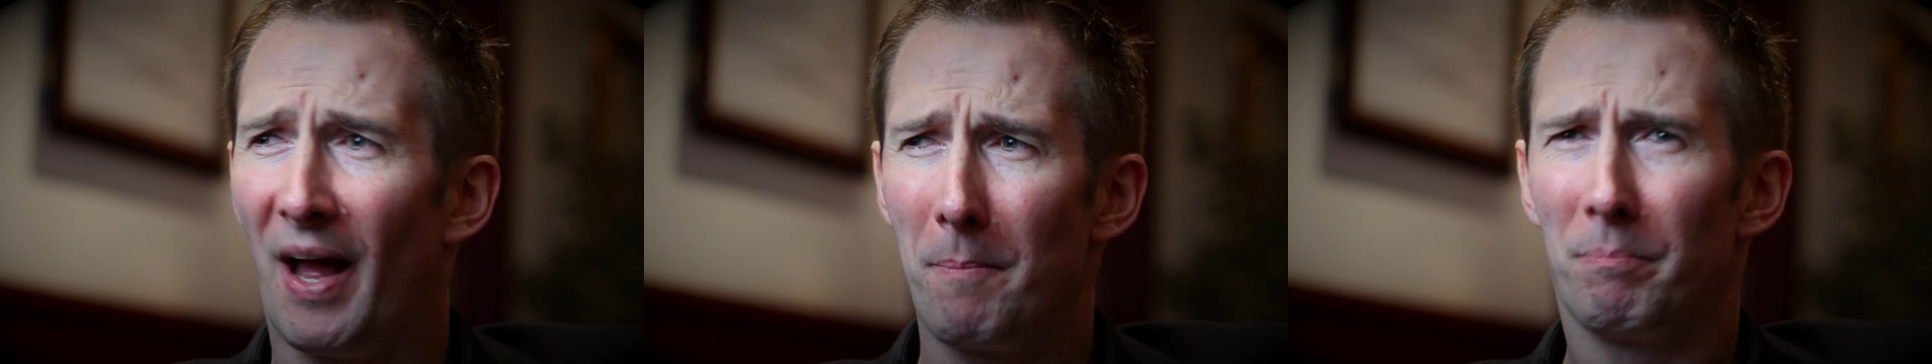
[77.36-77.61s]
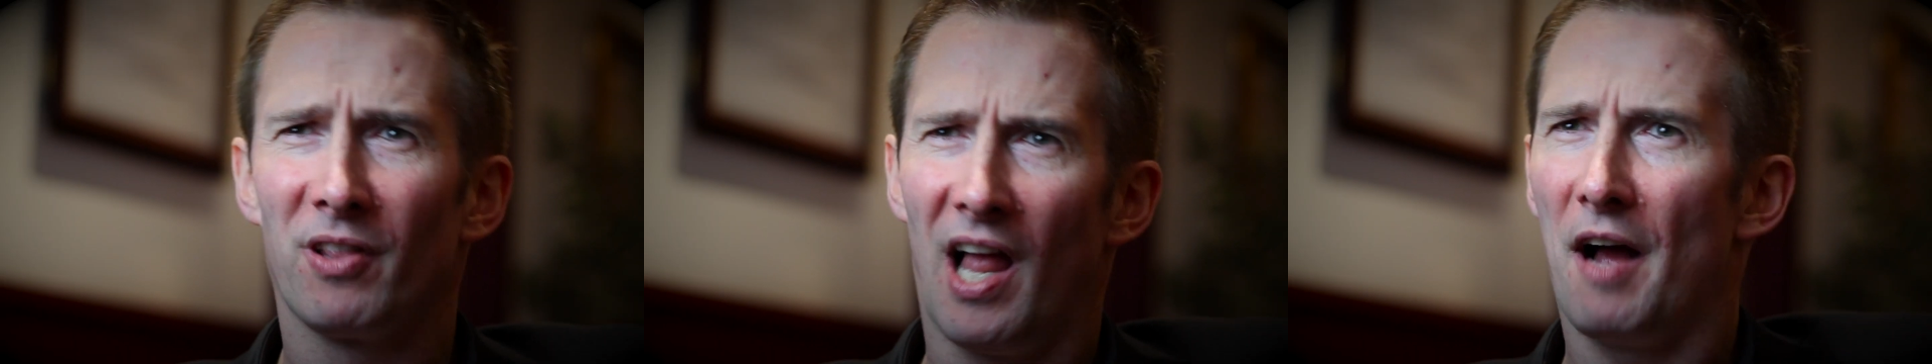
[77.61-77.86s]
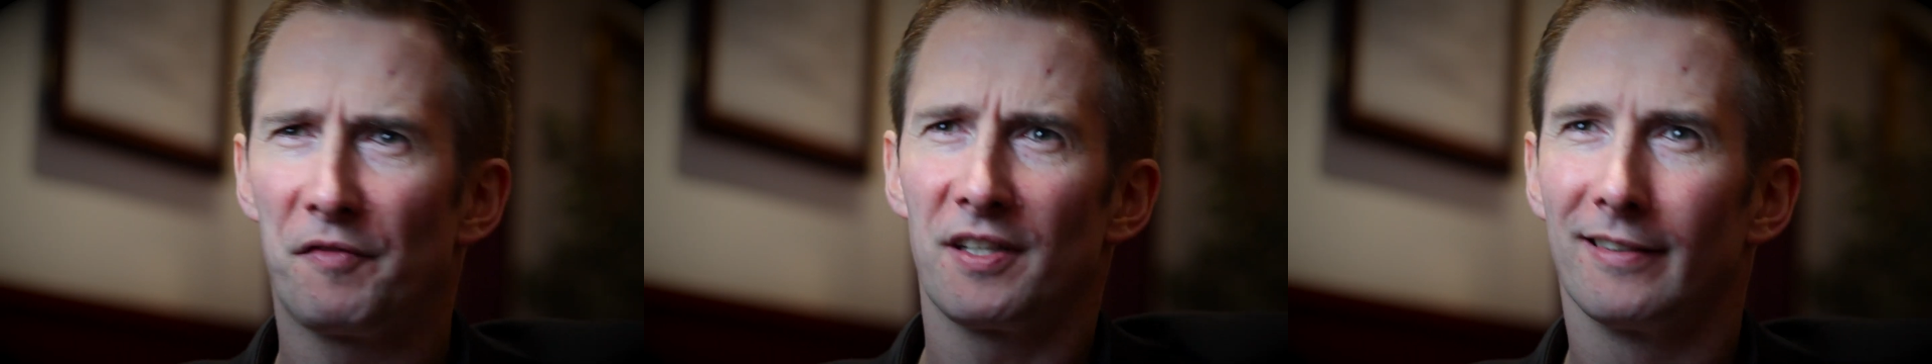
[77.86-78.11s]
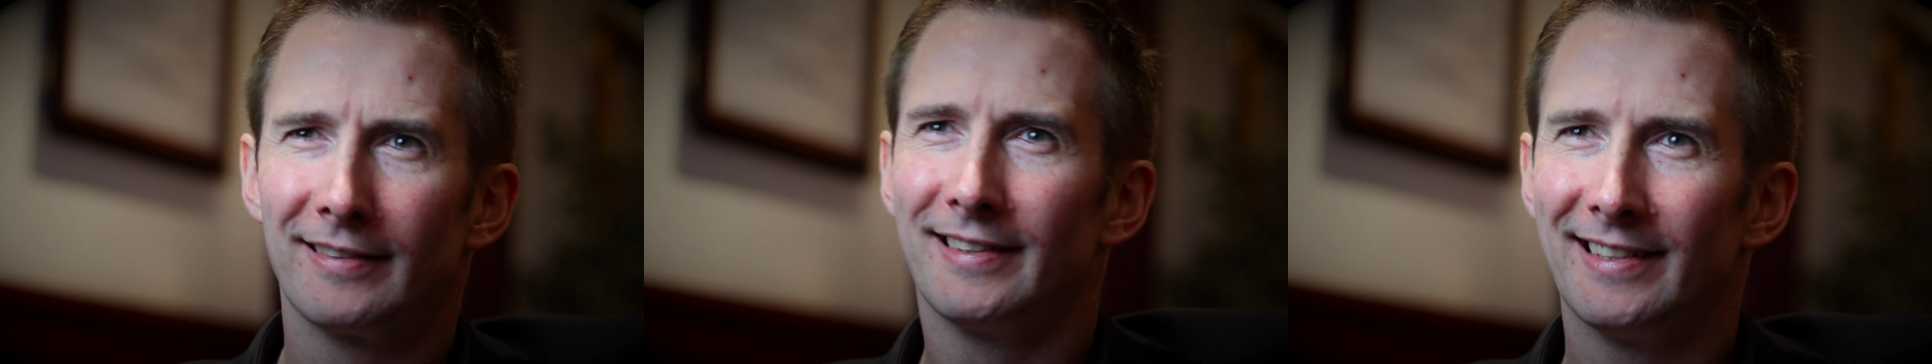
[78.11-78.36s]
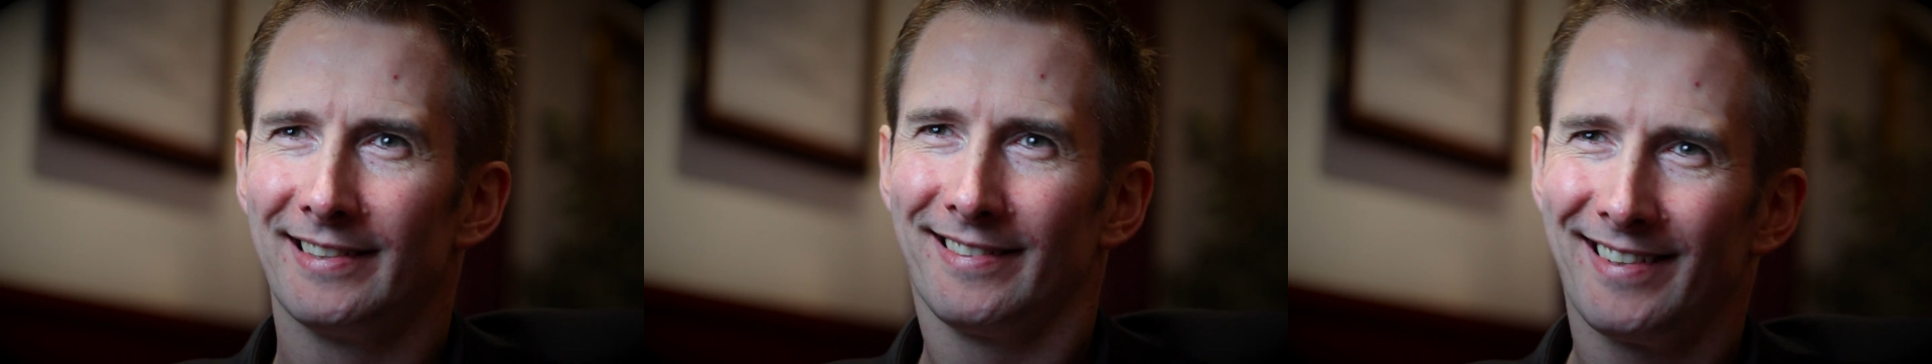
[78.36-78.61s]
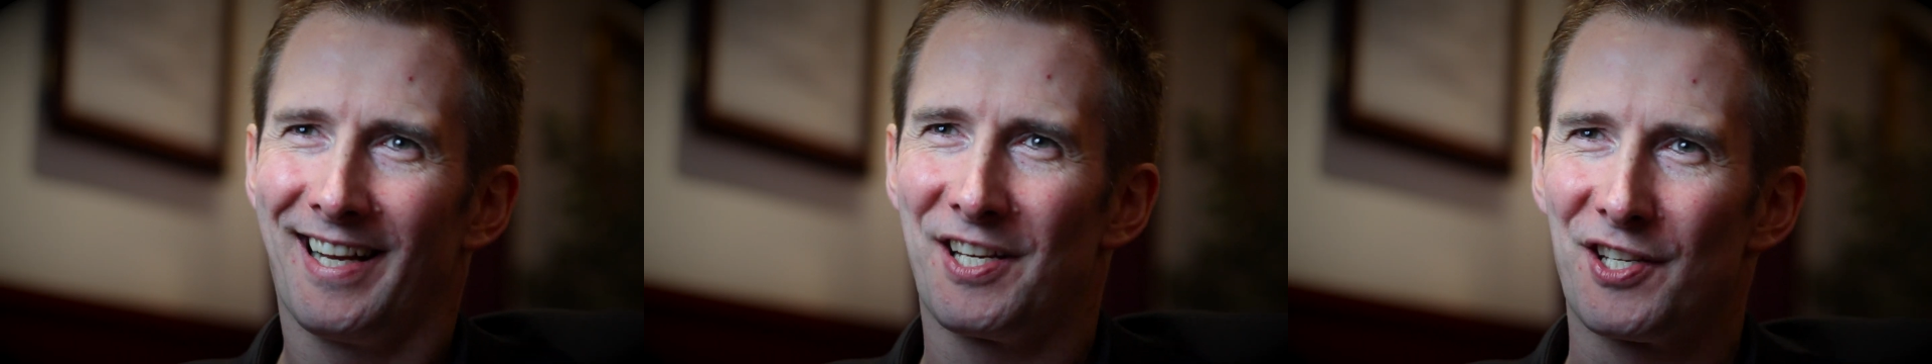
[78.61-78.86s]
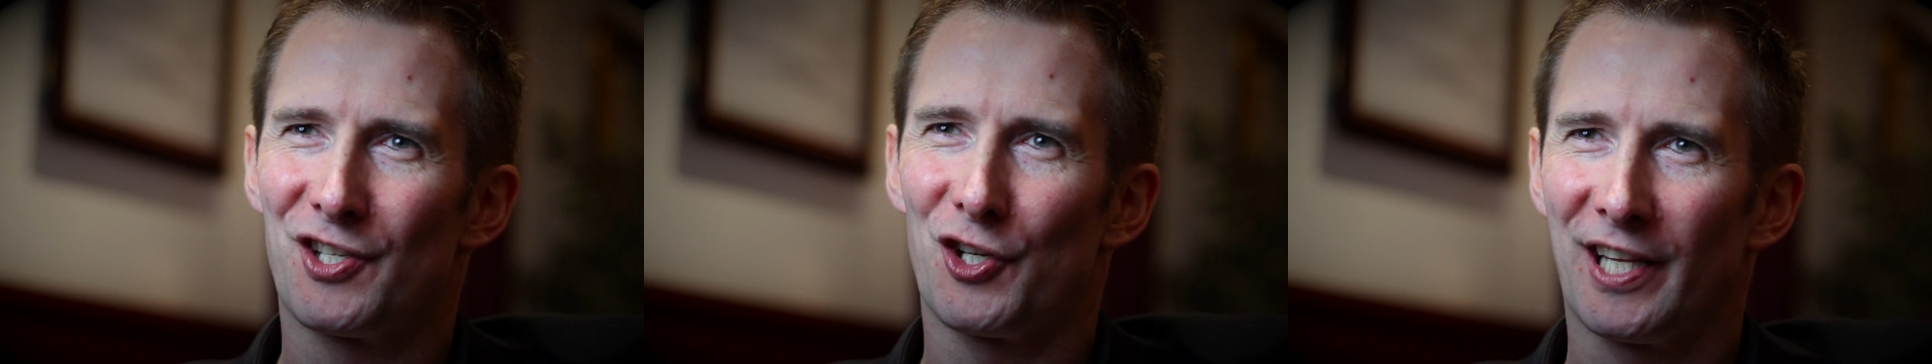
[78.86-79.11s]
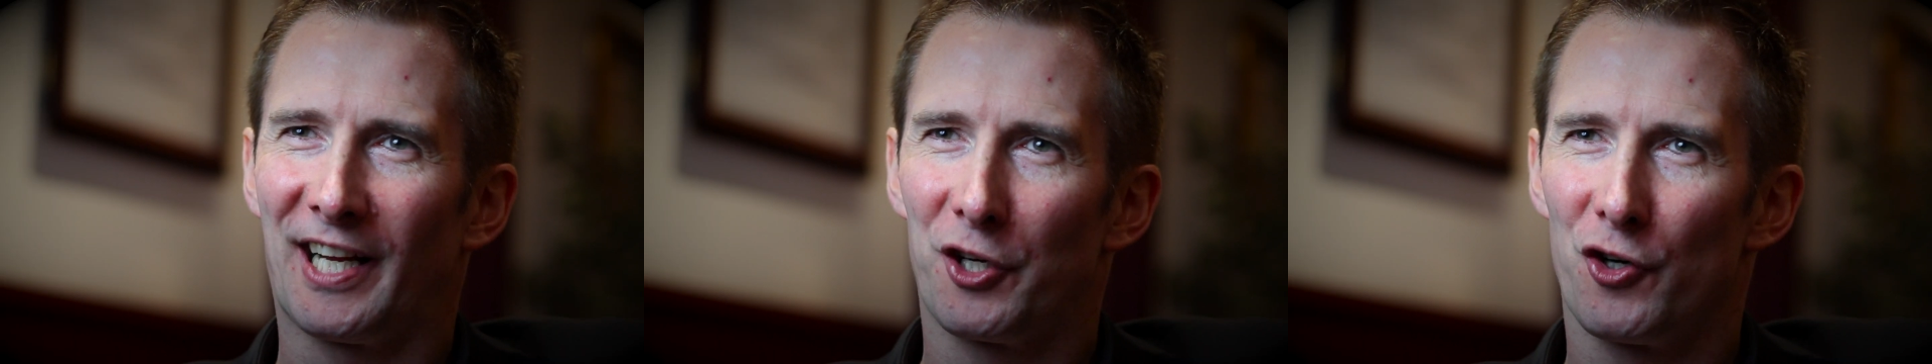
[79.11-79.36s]
that laughter is
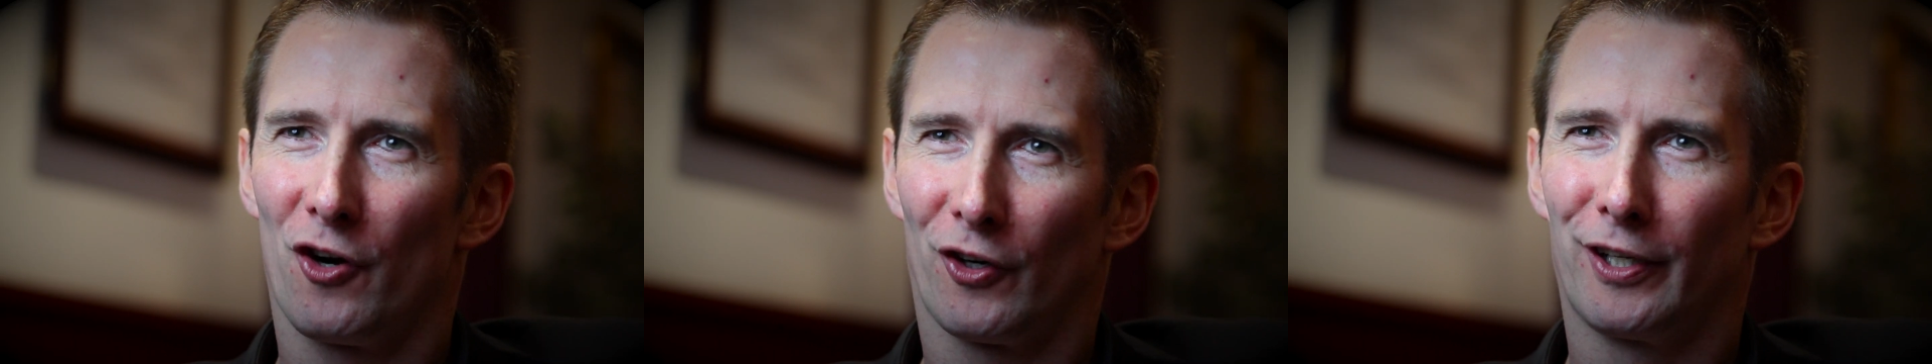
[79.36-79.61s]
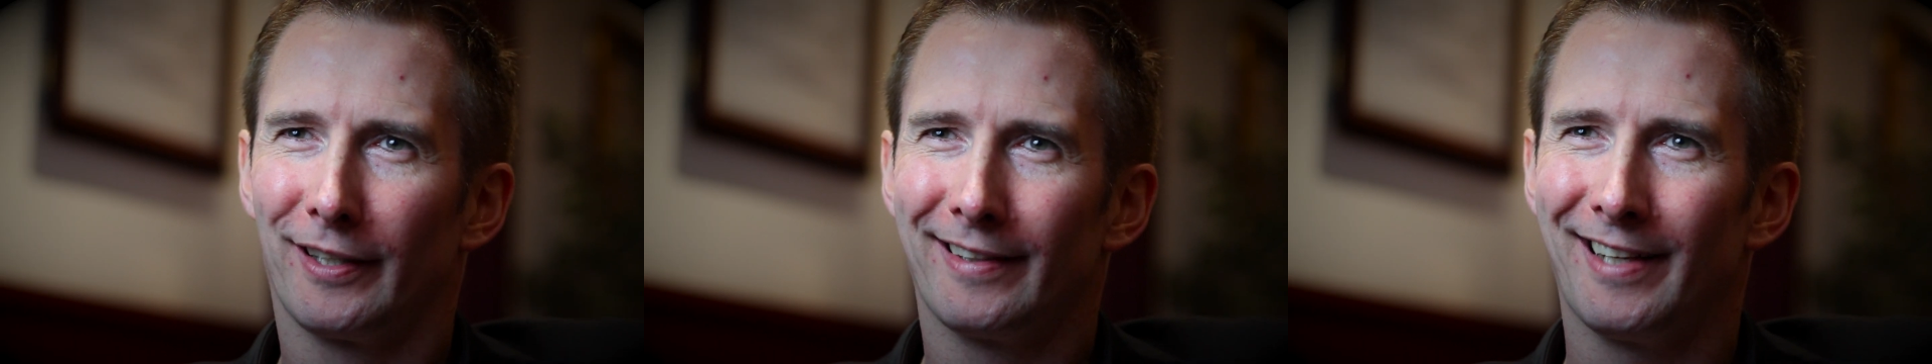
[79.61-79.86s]
just like a drug.